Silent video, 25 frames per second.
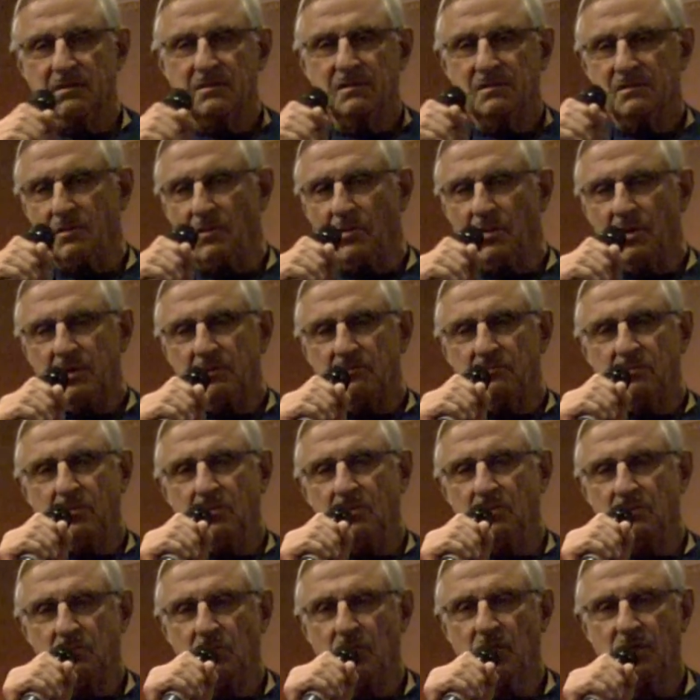so on
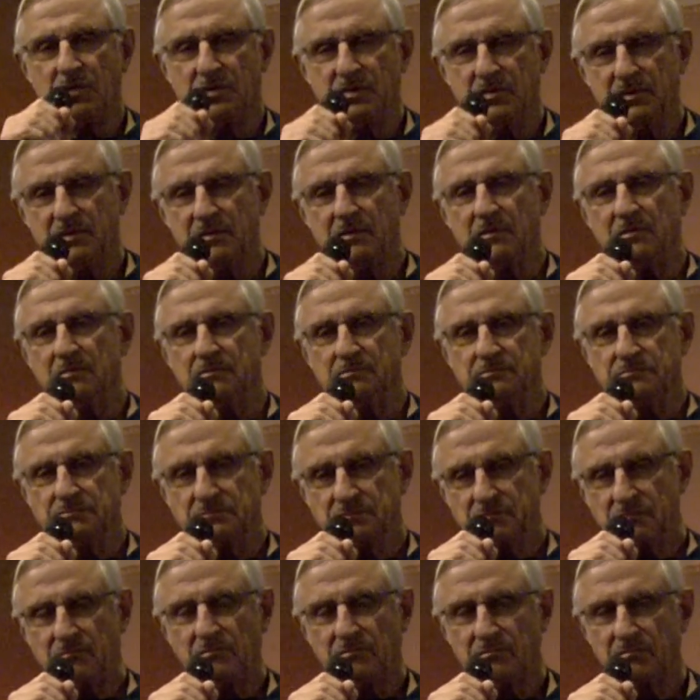and so forth. So you would
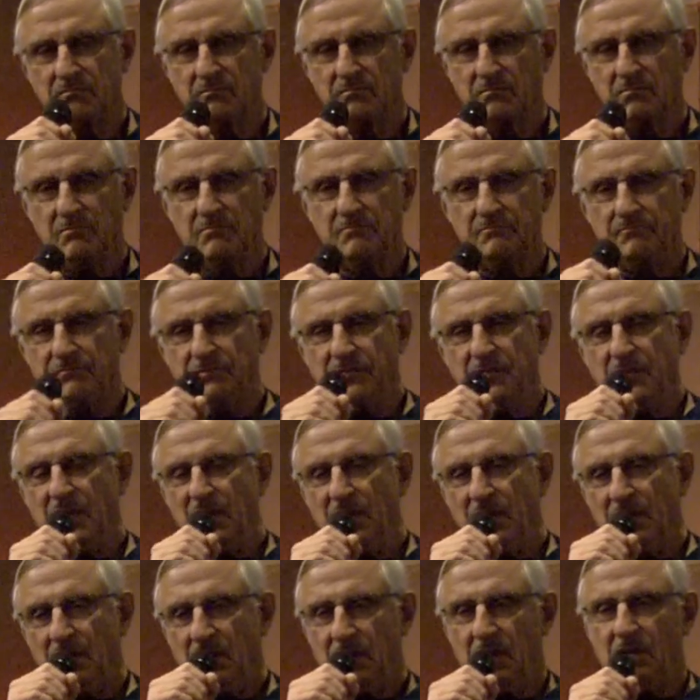have to do all
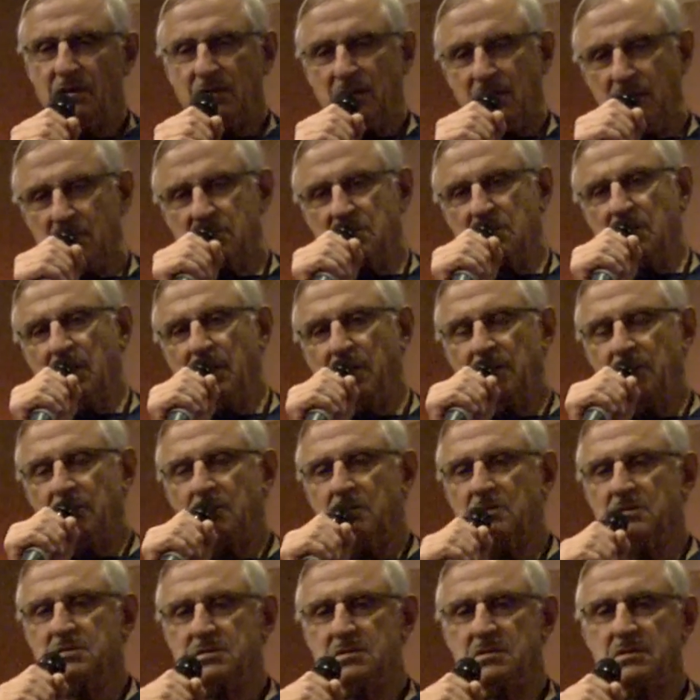26 letters? Each letter
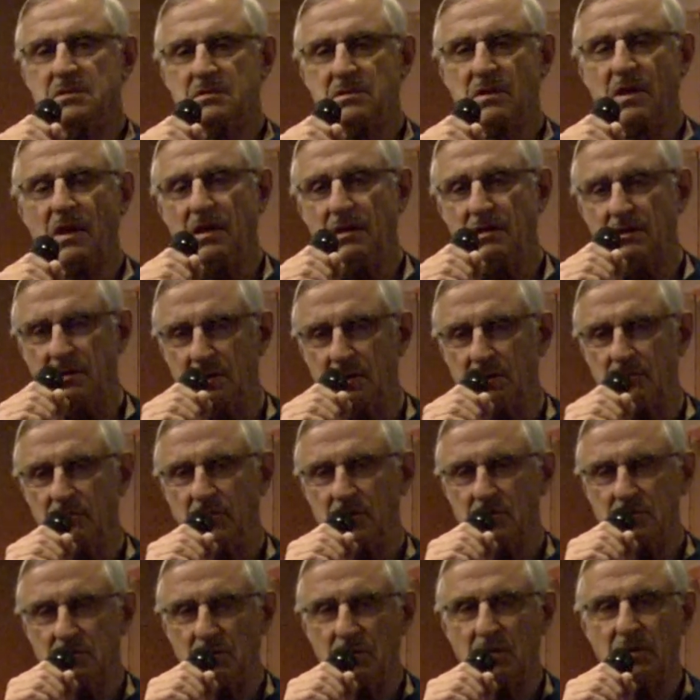is designed
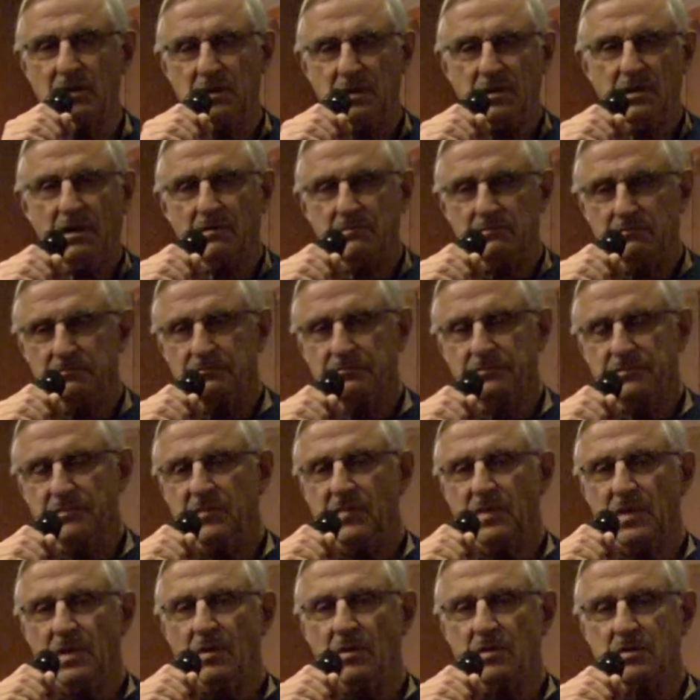individually, yeah. Ah.
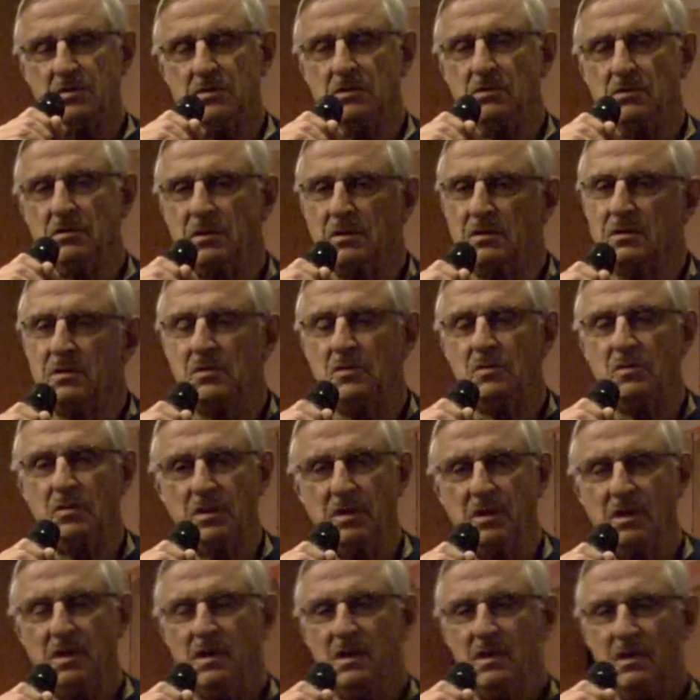Of course, you can
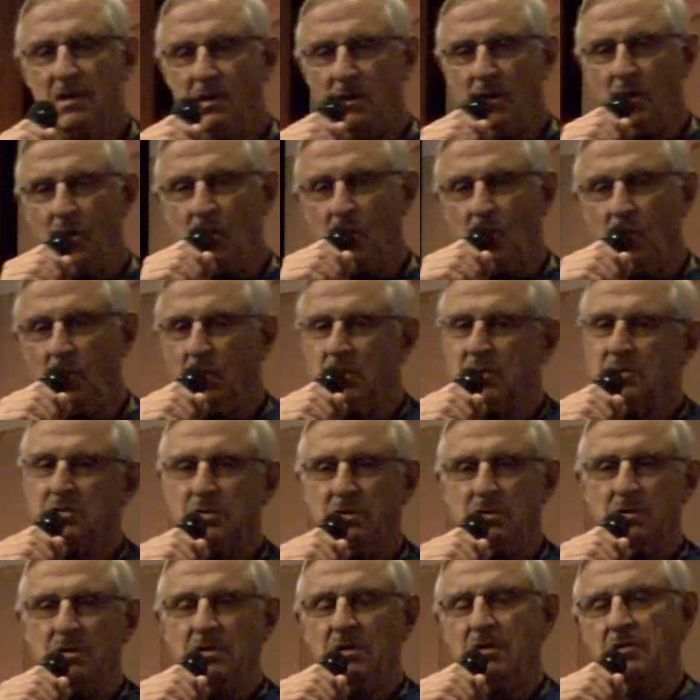do Oh, and
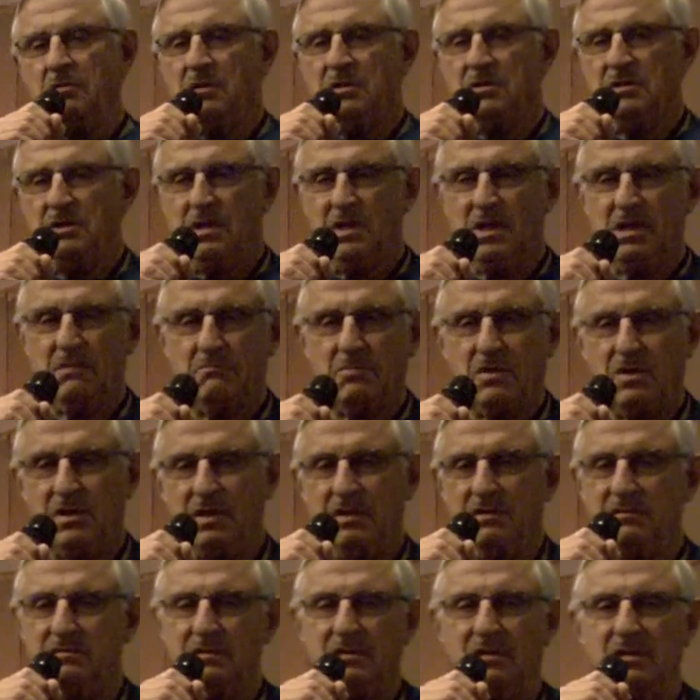turn it into a D
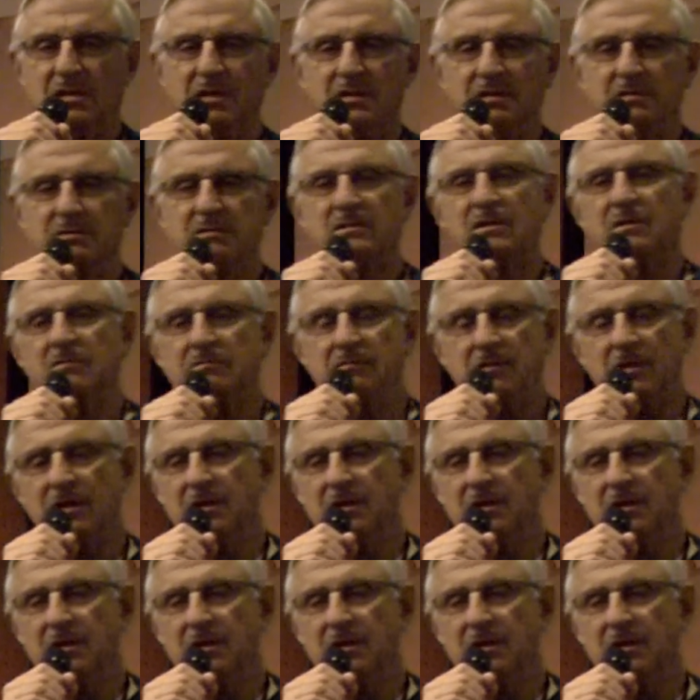pretty easily and stuff